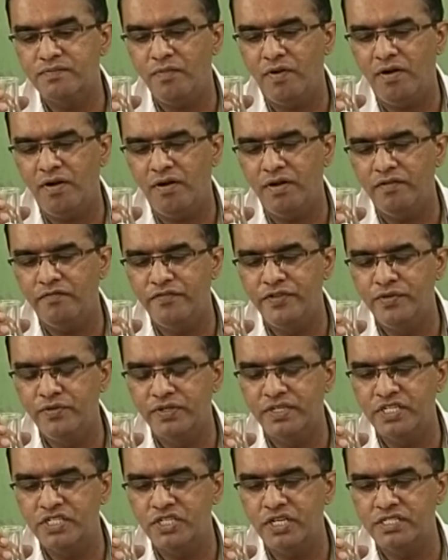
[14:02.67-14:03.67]
a small few
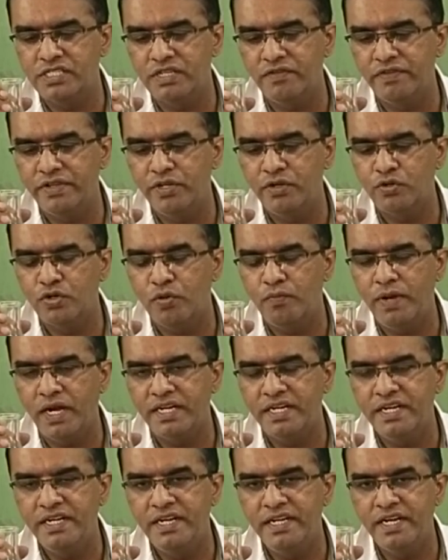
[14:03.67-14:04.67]
crystals of eriochrome
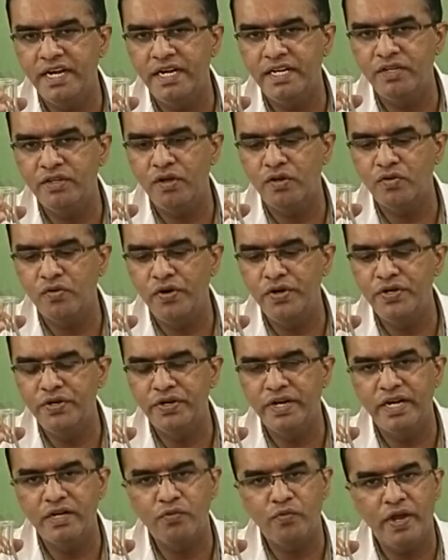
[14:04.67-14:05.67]
black T indicator, you are going
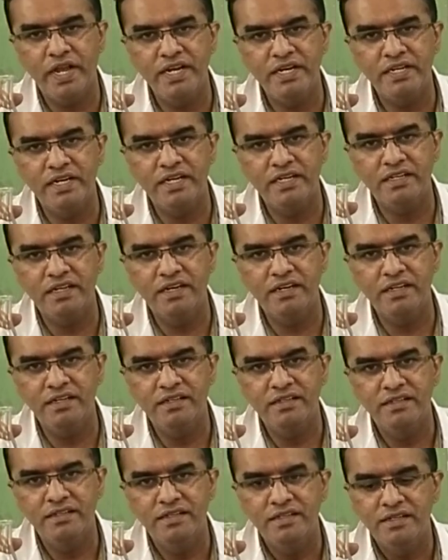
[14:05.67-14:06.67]
to get wine red color.
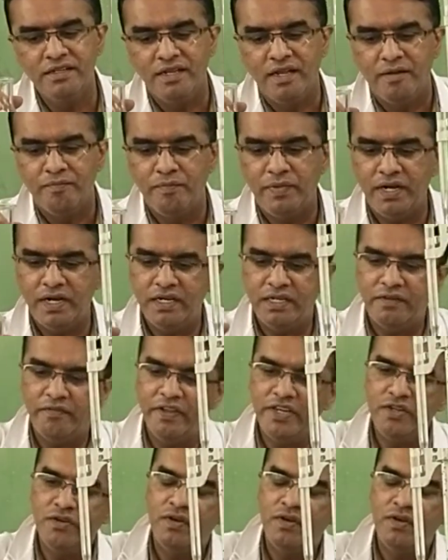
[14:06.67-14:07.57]
But when